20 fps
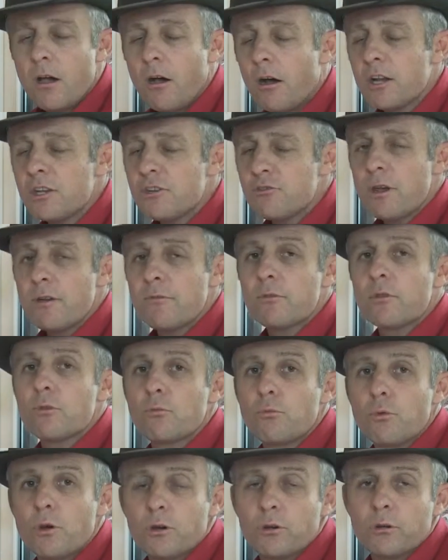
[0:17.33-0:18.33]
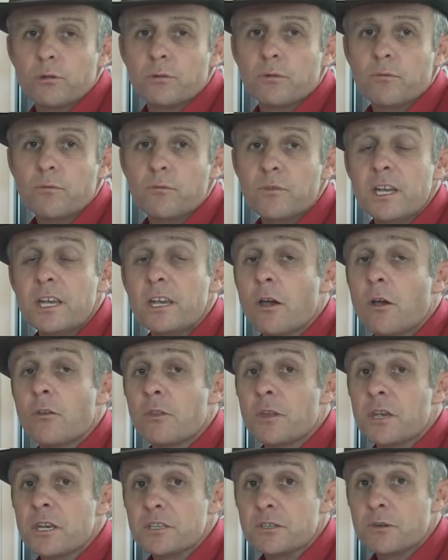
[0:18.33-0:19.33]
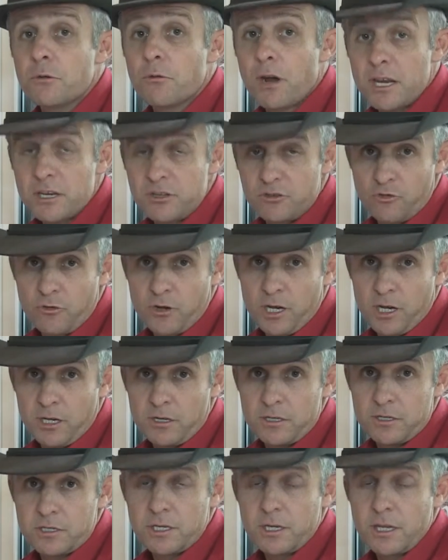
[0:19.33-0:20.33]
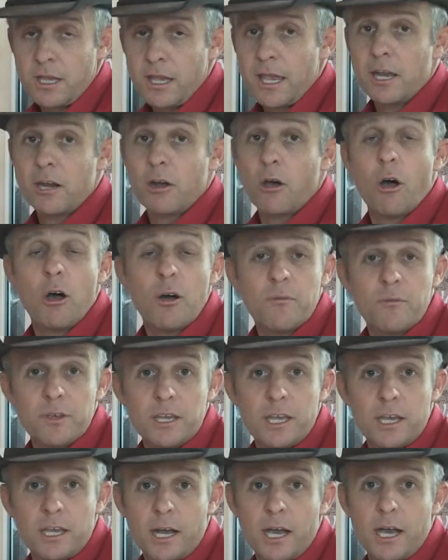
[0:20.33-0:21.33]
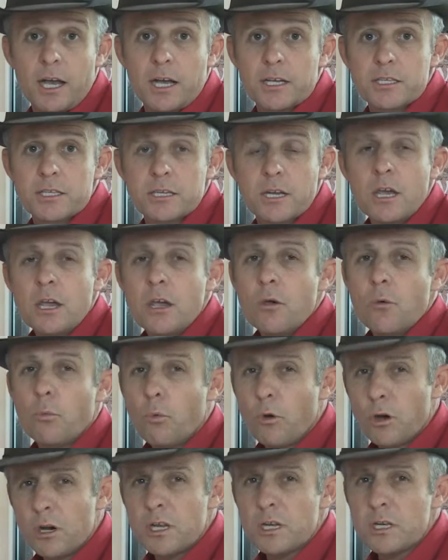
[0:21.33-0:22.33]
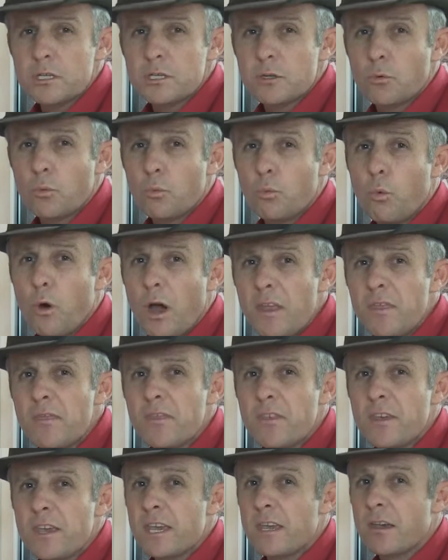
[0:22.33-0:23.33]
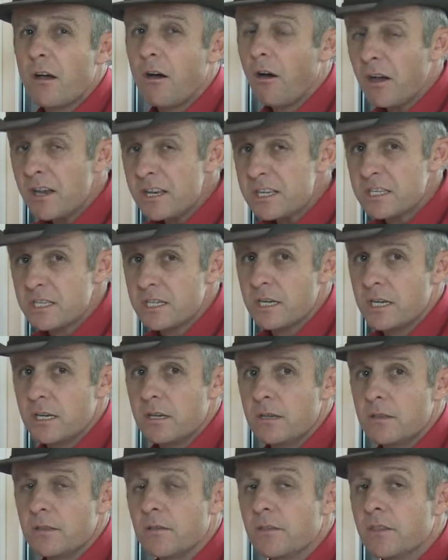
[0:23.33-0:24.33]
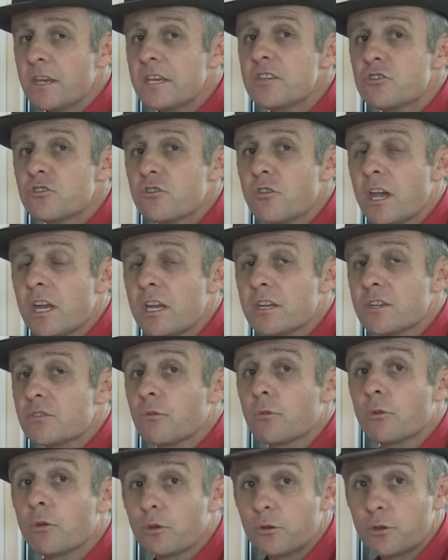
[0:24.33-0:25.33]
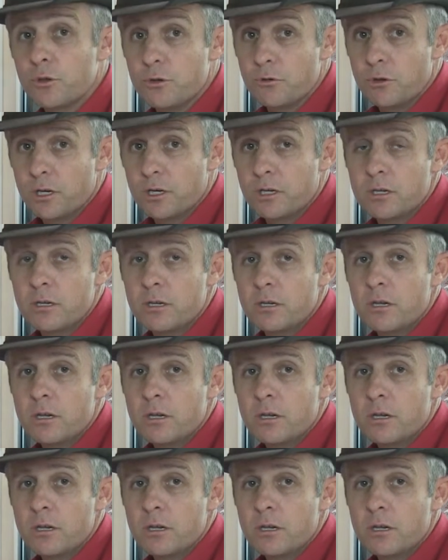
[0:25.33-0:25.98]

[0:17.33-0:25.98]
I travel the world videoing these great trainers, and I often get asked, what is the one thing I see that these trainers are all doing?